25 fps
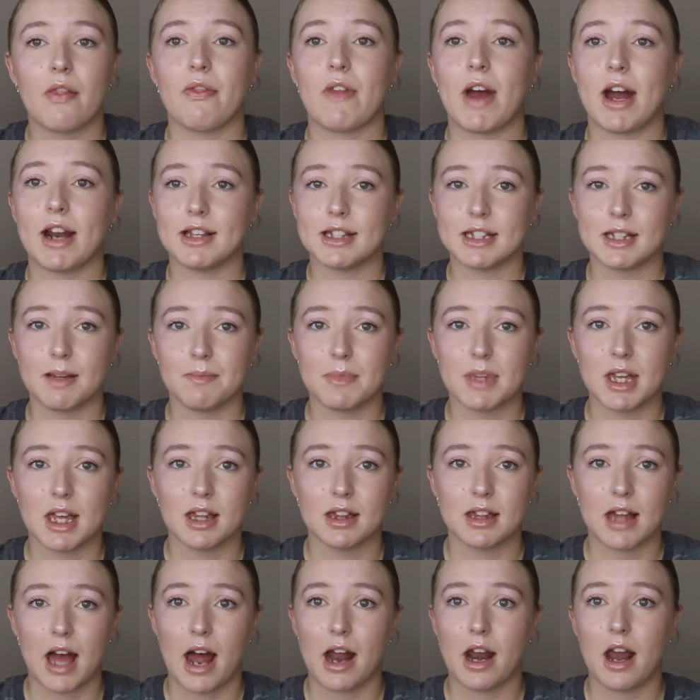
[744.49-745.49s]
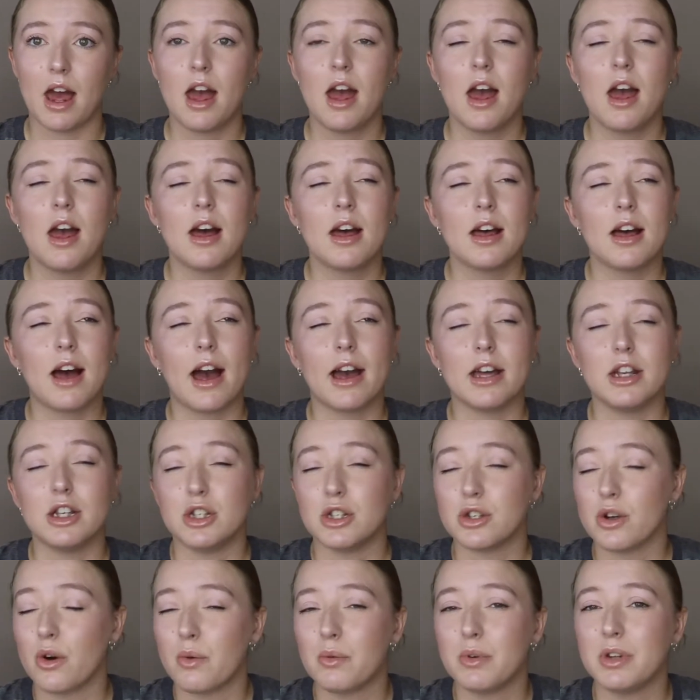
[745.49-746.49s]
That is something that I
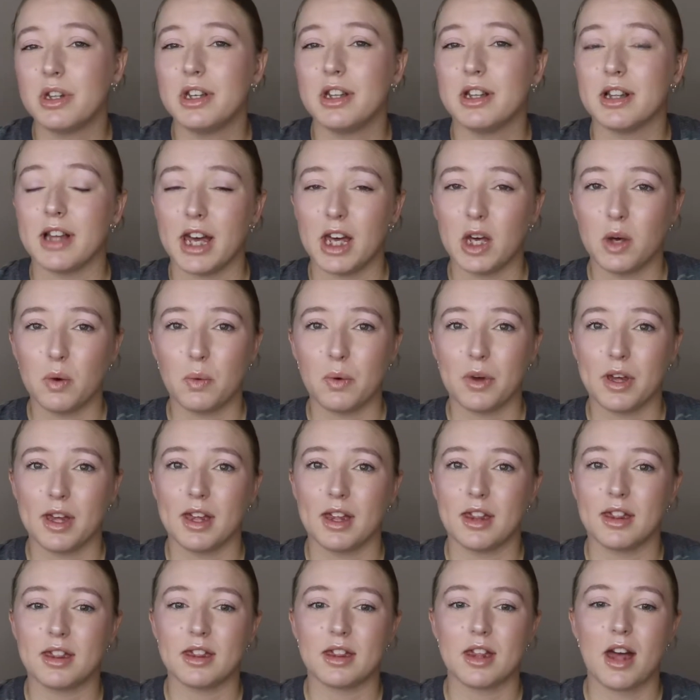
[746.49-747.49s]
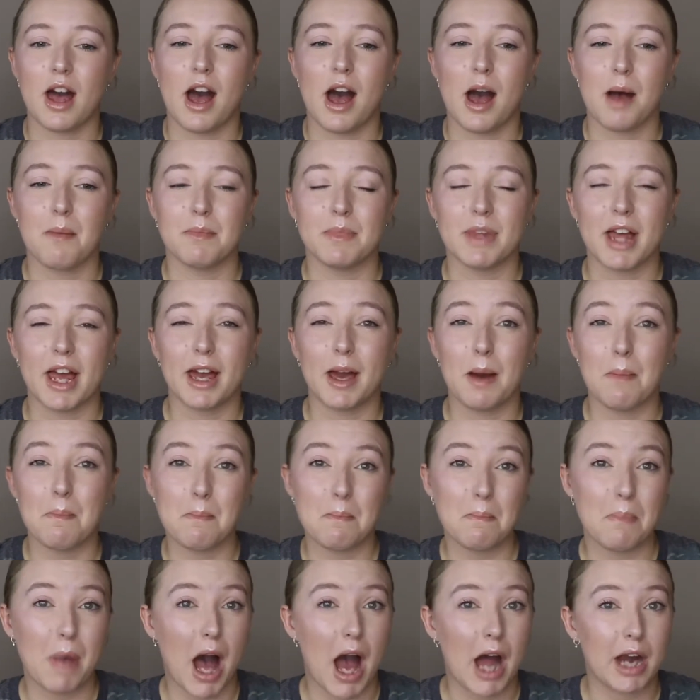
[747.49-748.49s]
don't really like with
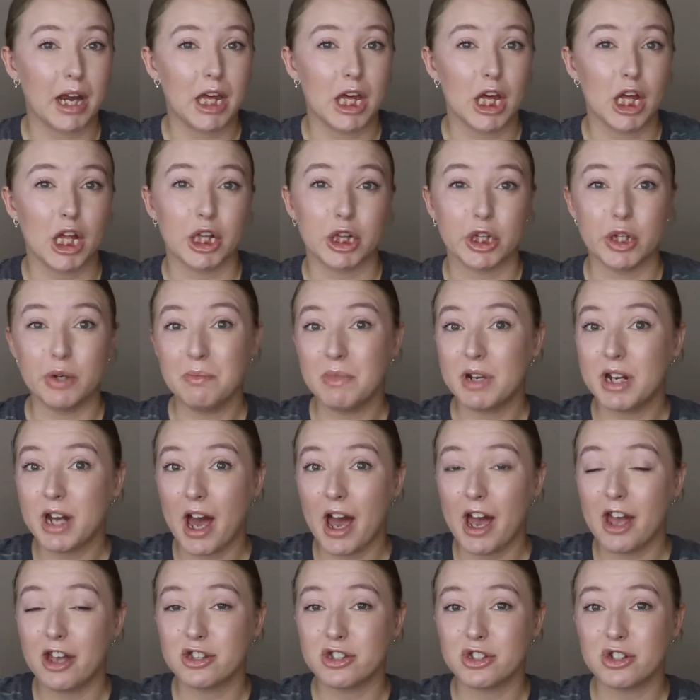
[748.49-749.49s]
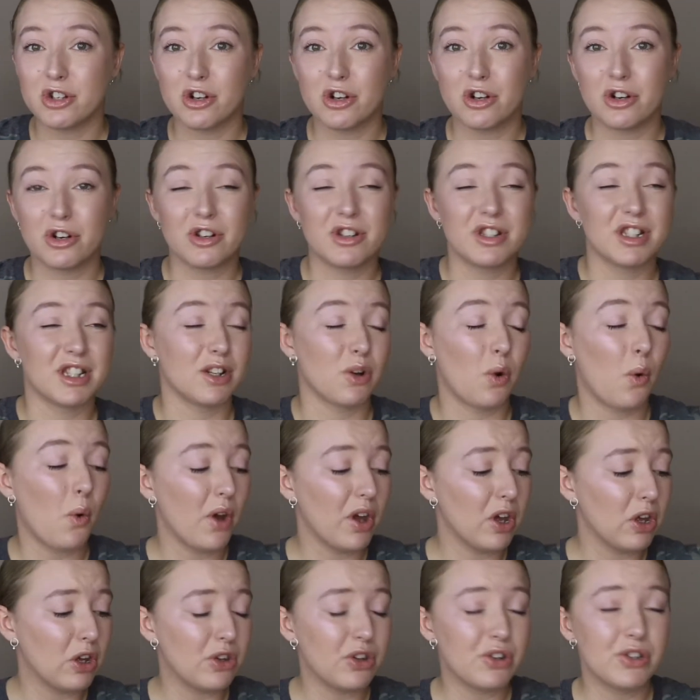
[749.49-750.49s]
like body luminizers and
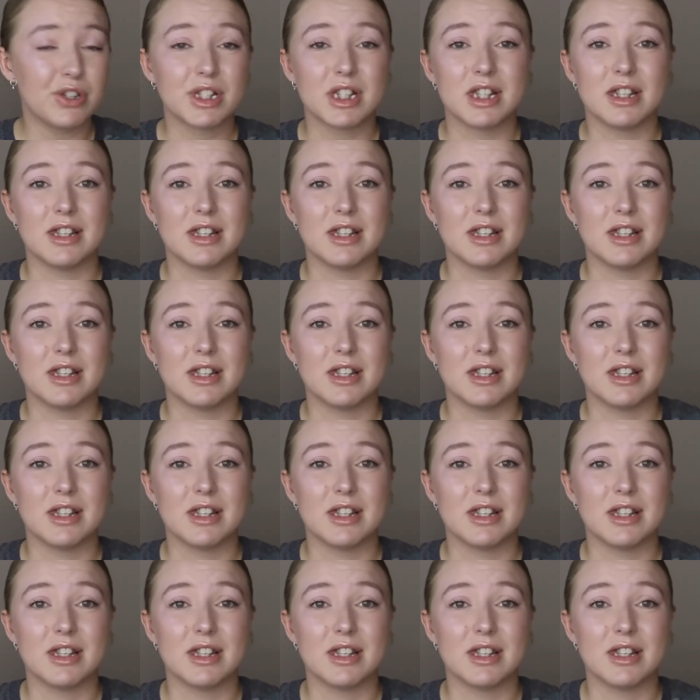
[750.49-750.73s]
oils,